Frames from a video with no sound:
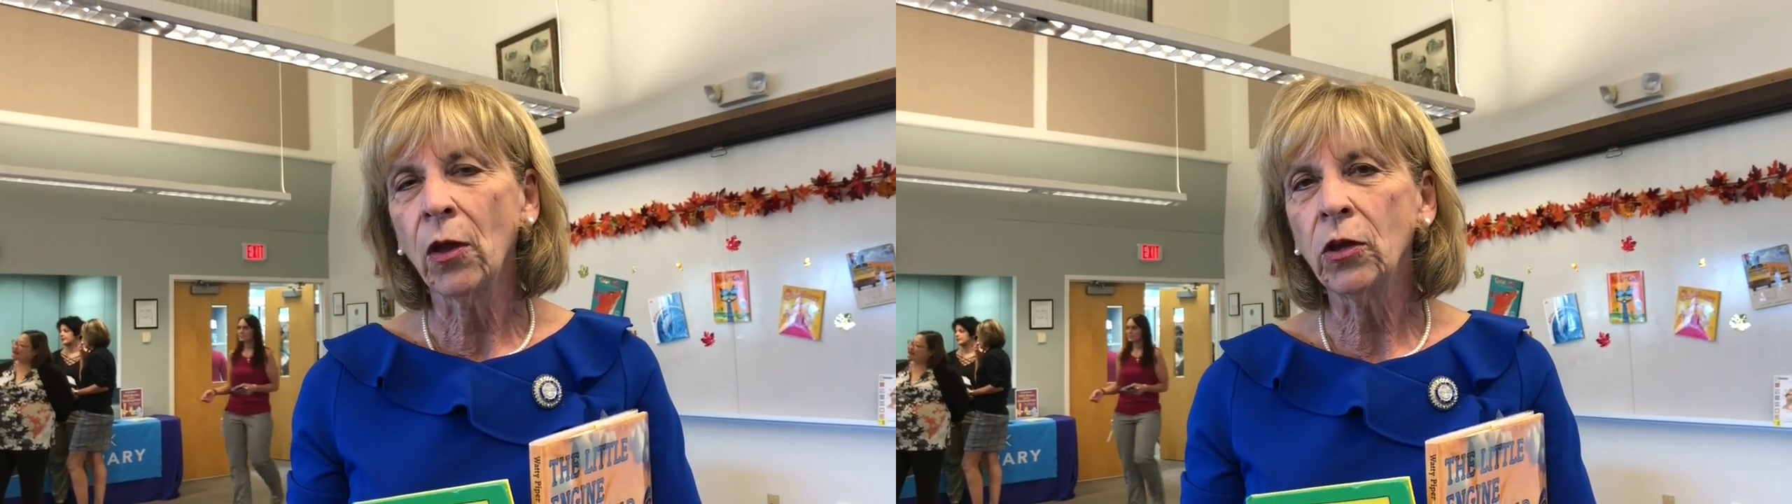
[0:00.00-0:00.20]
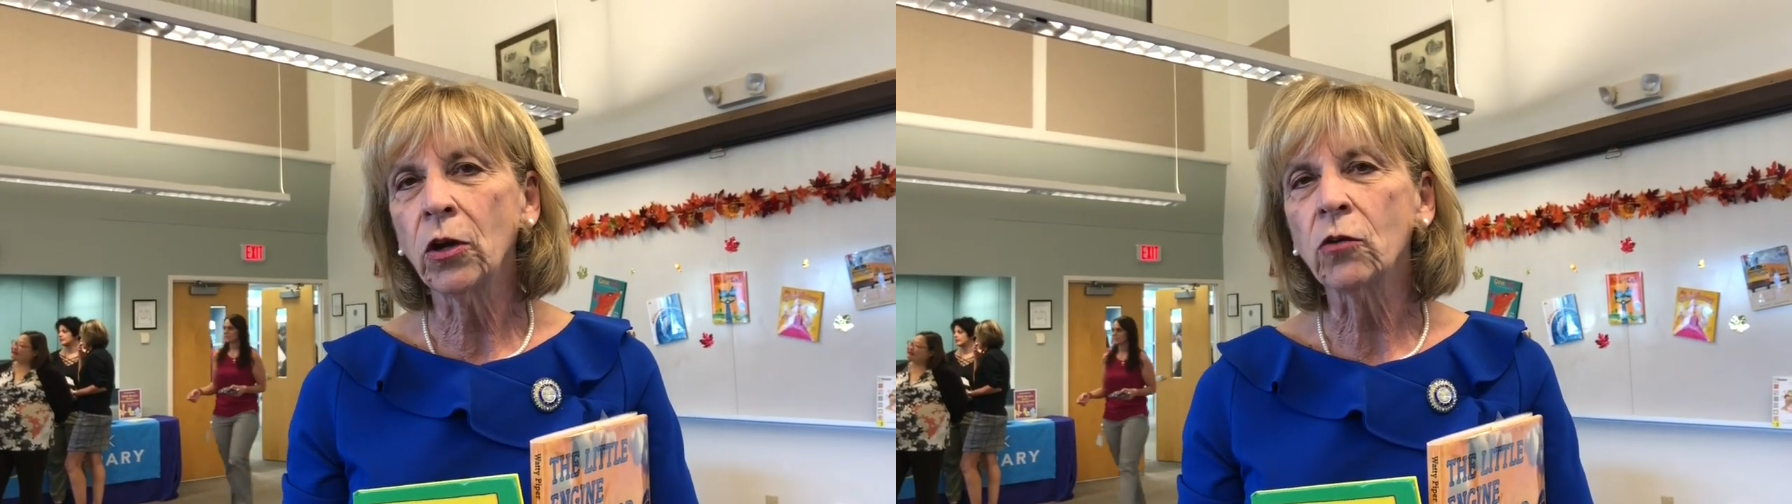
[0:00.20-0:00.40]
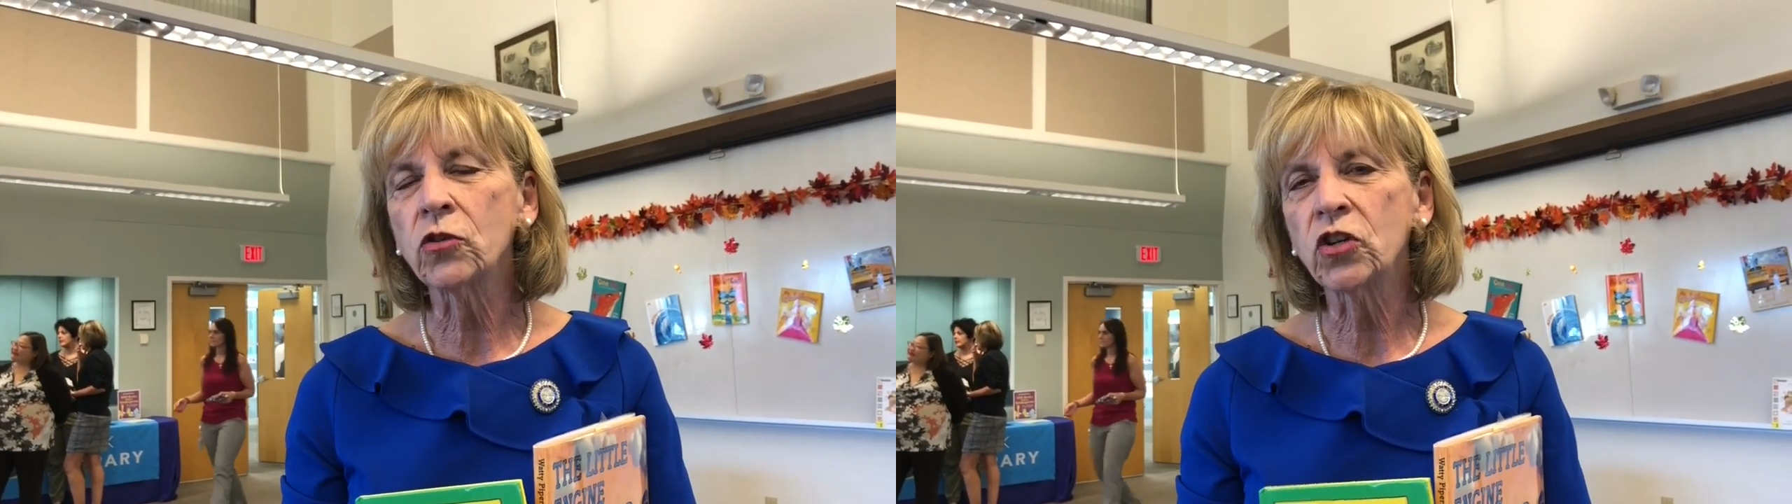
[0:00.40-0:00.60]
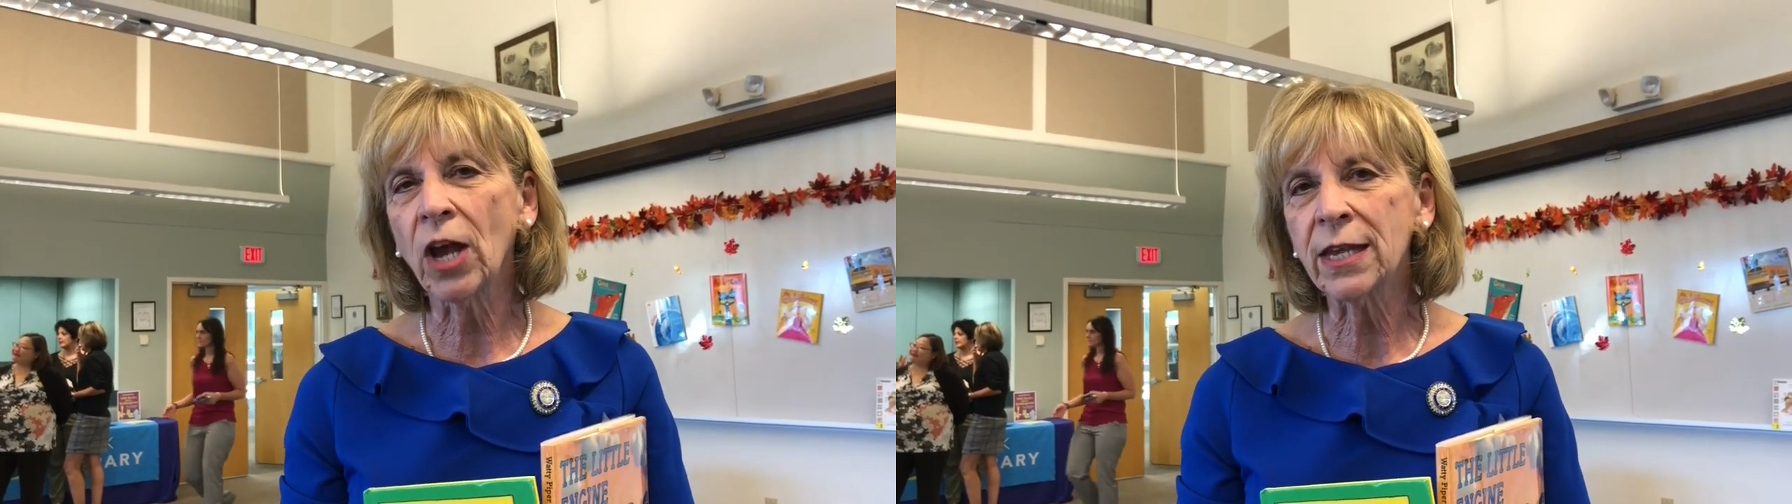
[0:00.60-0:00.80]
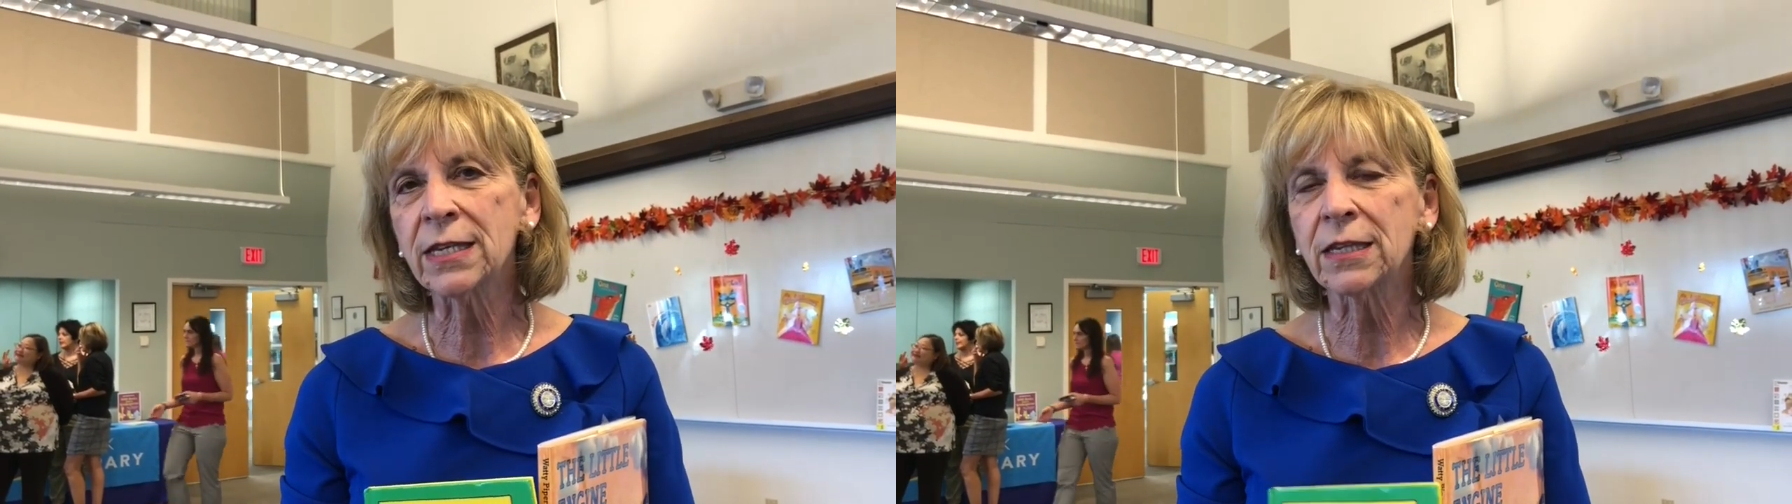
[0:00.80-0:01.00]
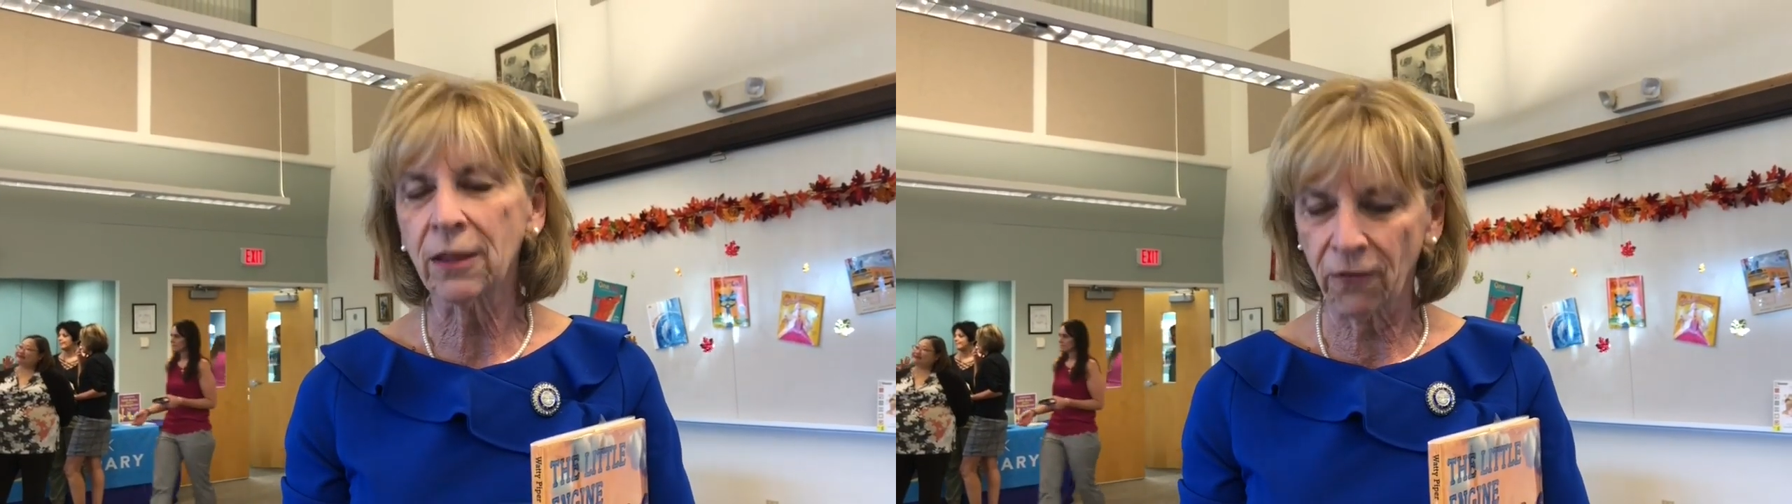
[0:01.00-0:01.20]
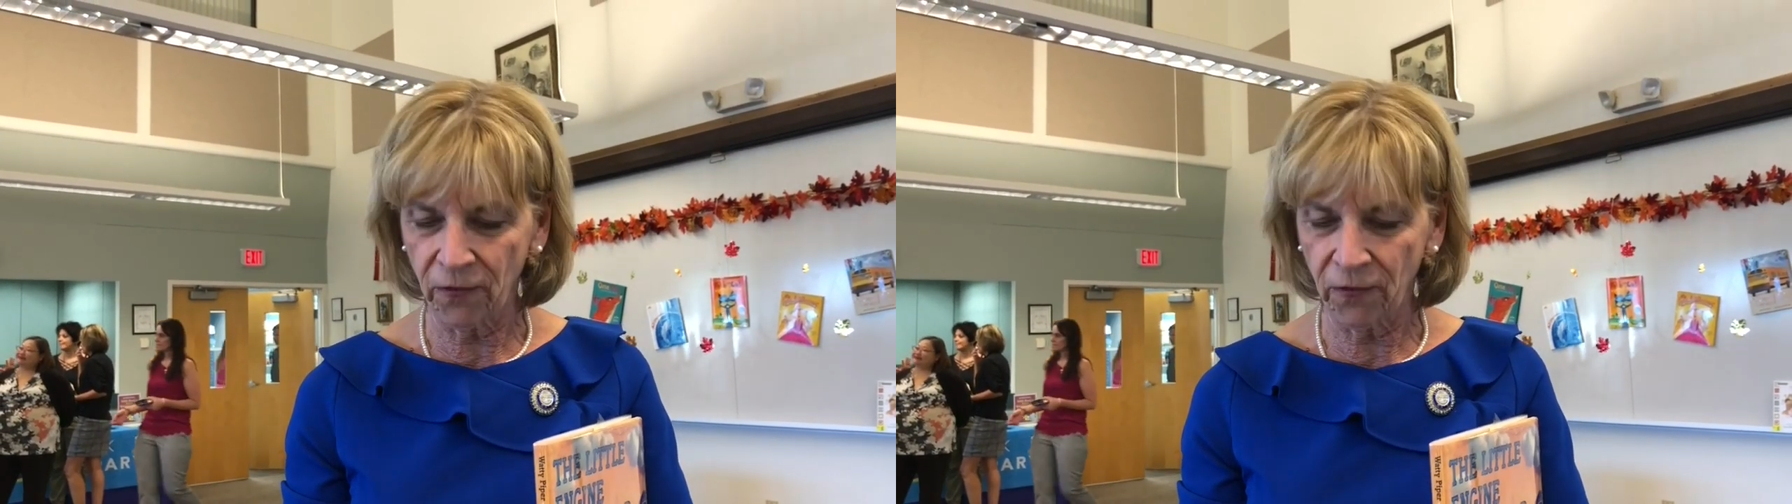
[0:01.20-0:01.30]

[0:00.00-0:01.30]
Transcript: you know, just the